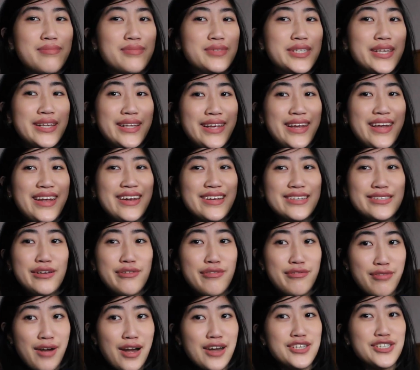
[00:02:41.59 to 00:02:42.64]
Celine is a
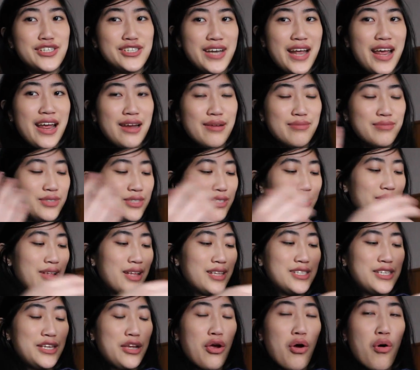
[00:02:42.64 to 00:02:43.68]
French name so
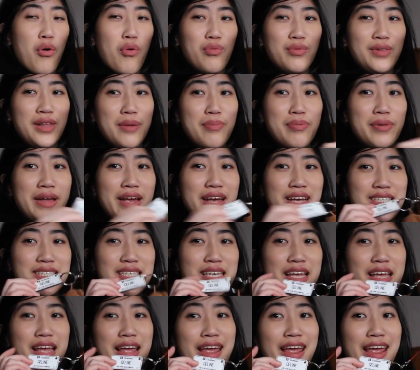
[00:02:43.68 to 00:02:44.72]
that's the only
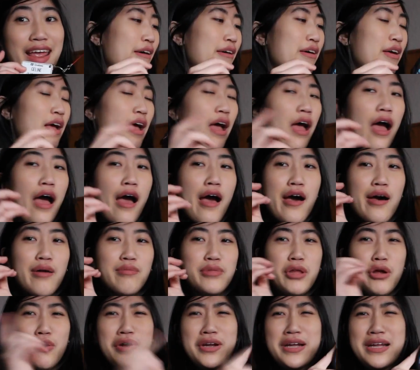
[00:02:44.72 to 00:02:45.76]
place.
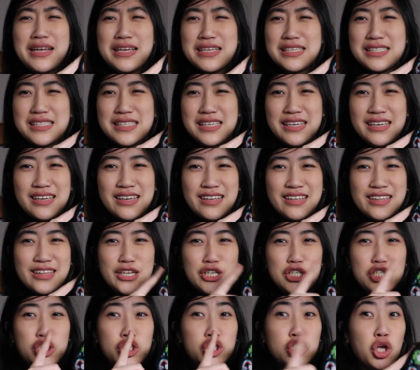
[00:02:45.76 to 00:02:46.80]
Um, there is,
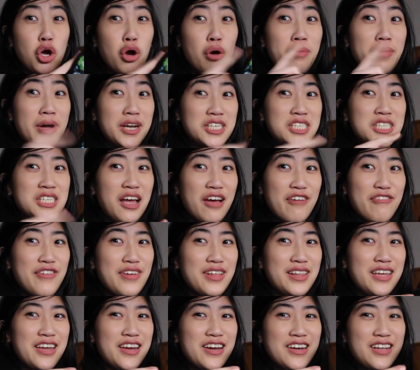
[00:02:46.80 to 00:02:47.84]
there's so much stuff
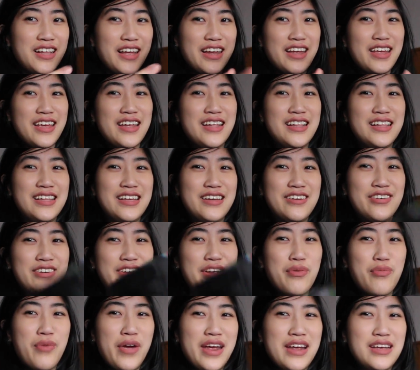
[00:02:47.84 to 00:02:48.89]
in here like it
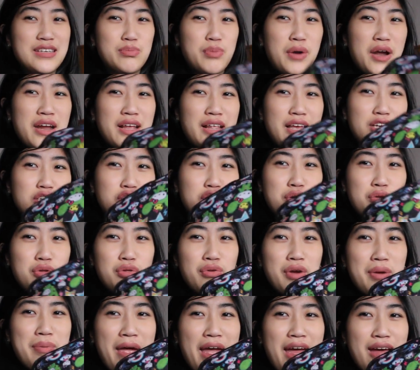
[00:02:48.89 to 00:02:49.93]
literally weighs probably like
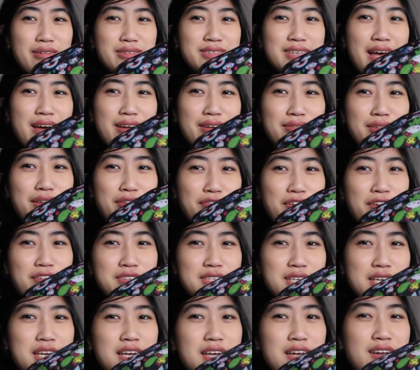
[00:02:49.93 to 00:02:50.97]
2-3 pounds out of the
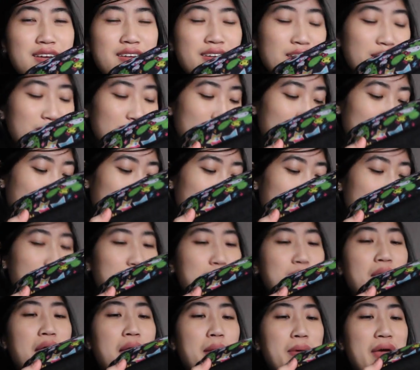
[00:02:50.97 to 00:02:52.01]
15
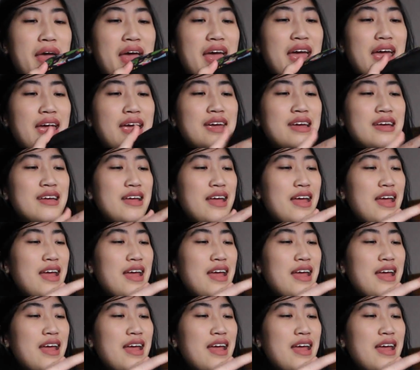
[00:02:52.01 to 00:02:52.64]
in my bag